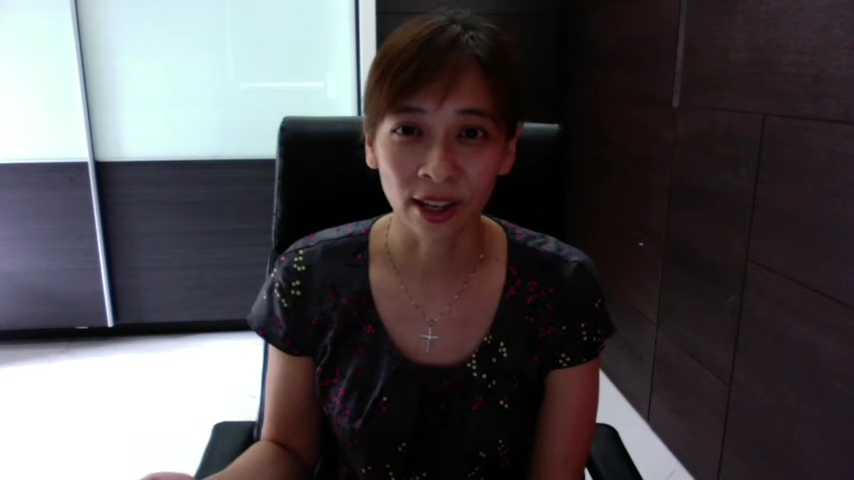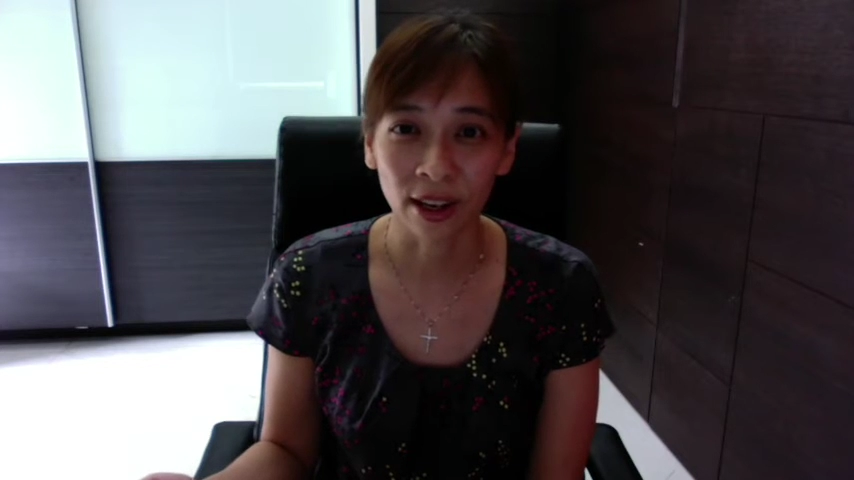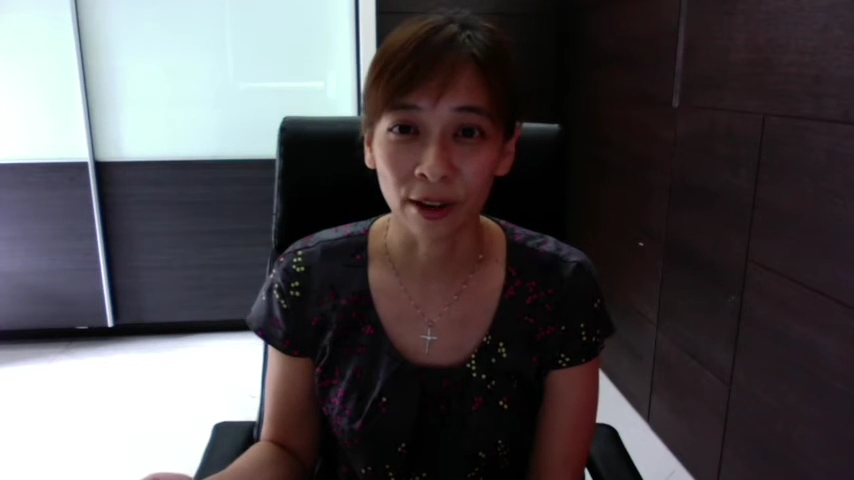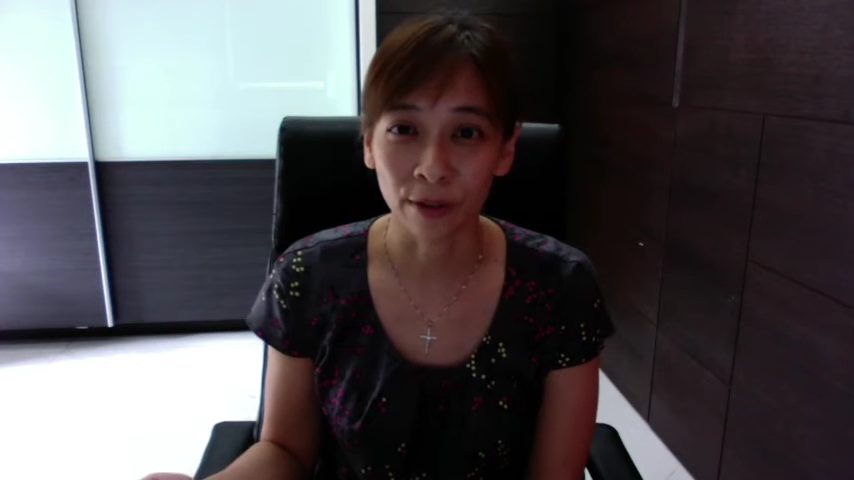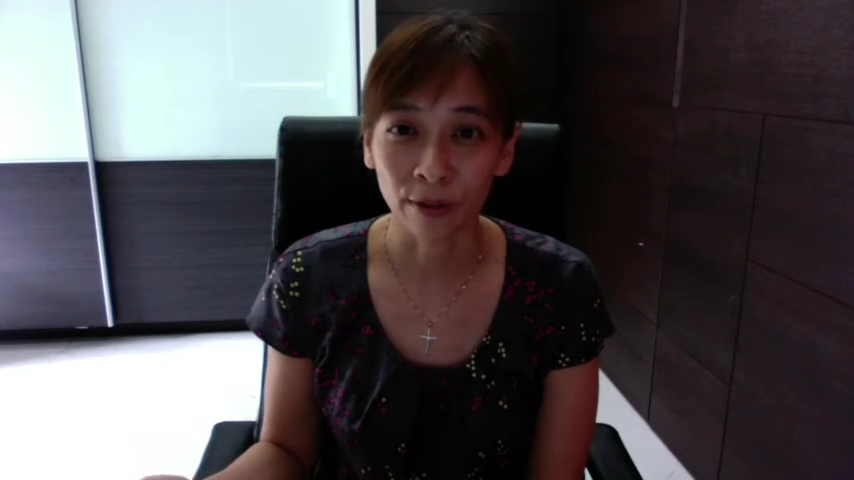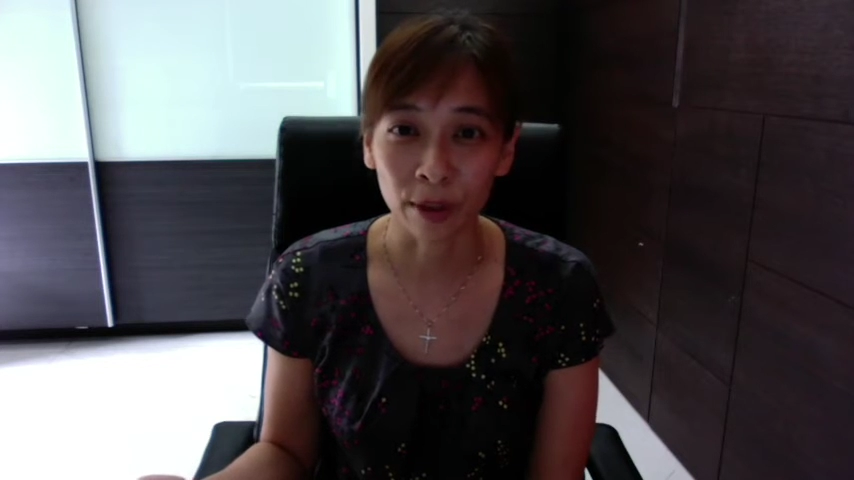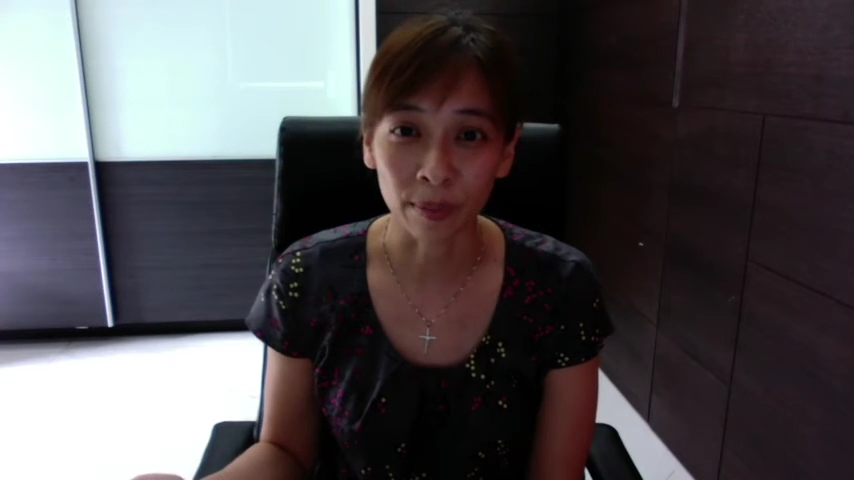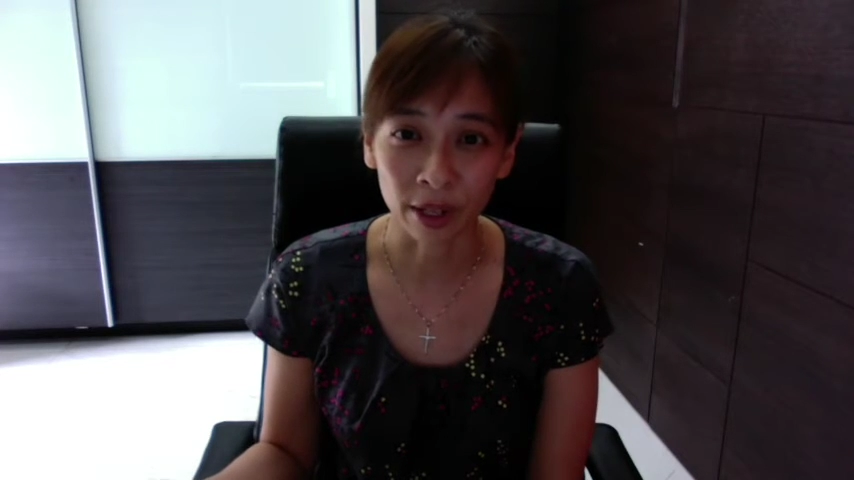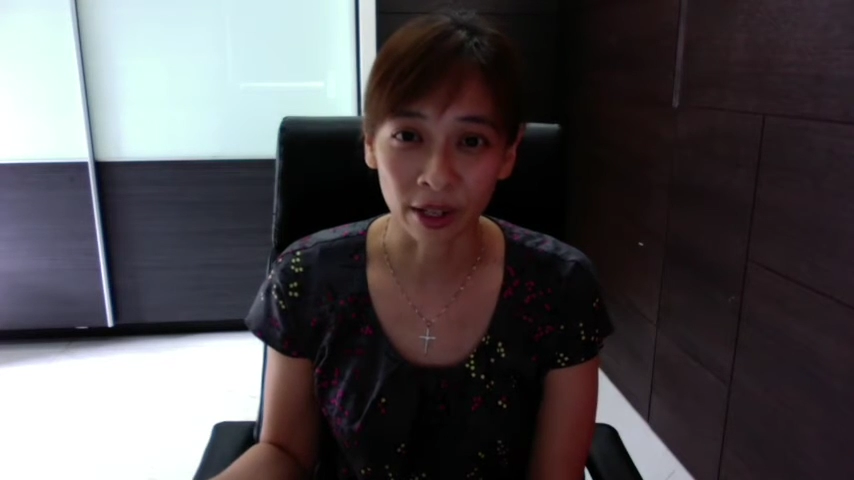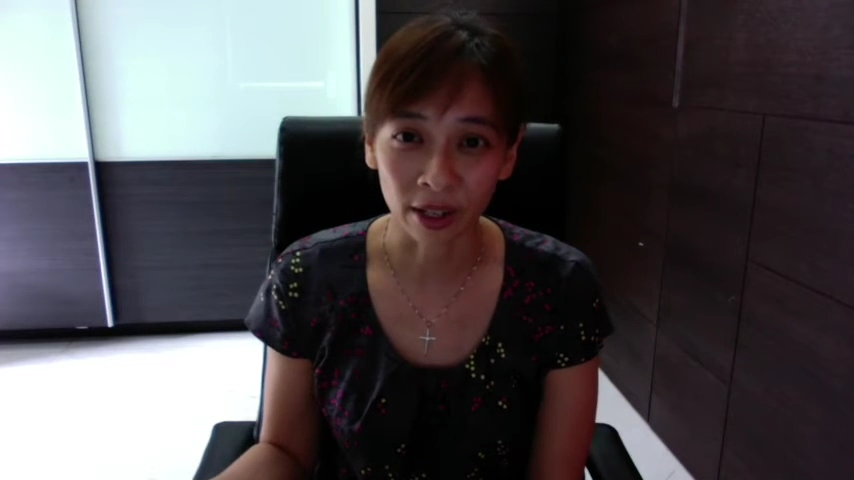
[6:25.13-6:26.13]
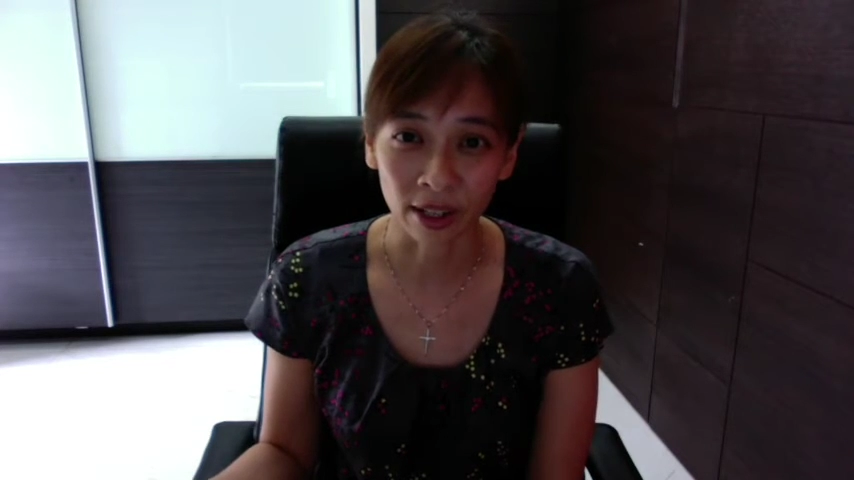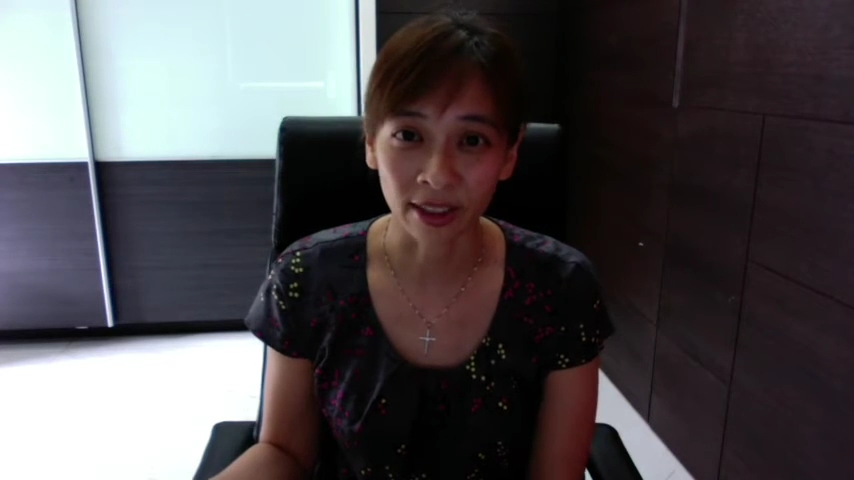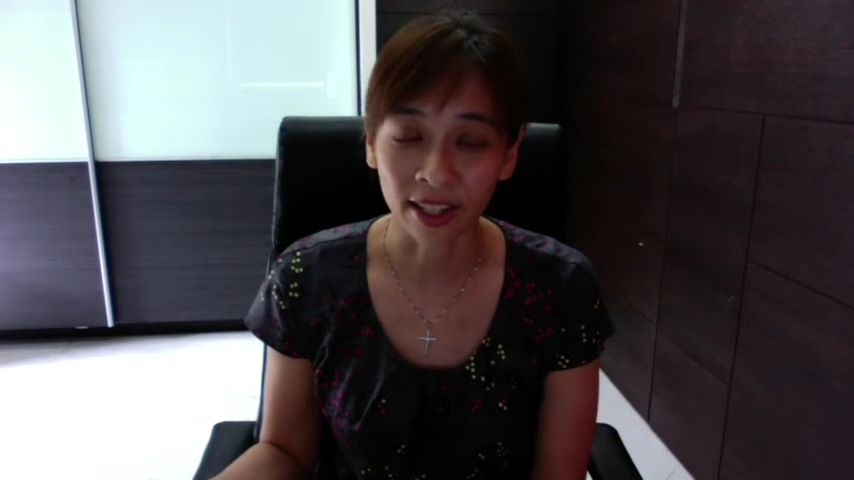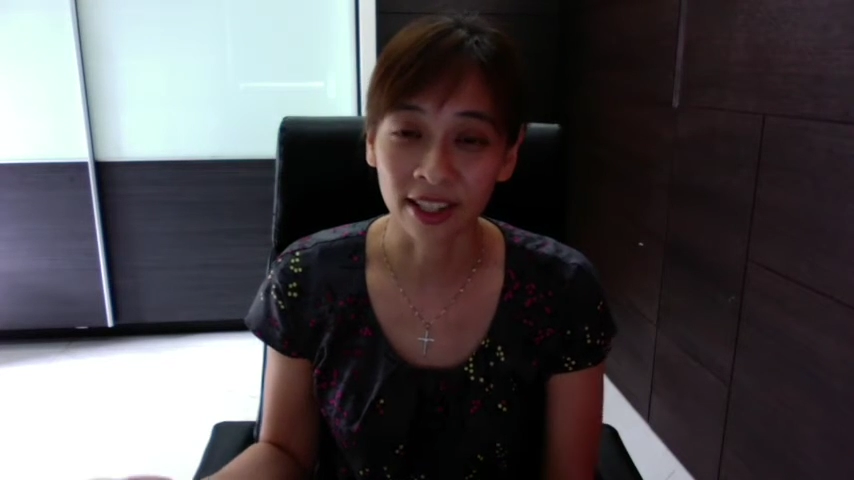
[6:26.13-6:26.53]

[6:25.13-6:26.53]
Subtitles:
of a mirror that